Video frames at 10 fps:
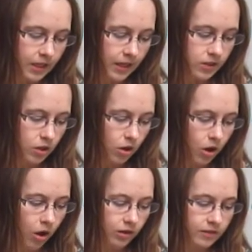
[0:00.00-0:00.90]
Is
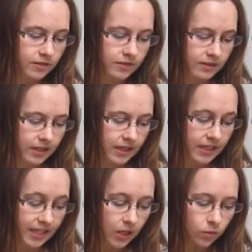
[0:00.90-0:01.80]
all sin
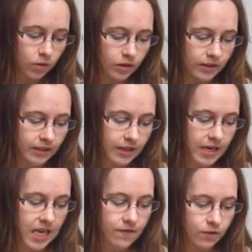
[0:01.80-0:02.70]
equal
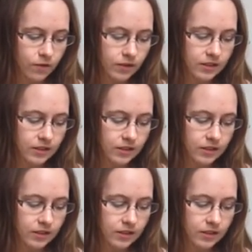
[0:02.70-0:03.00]
and evil,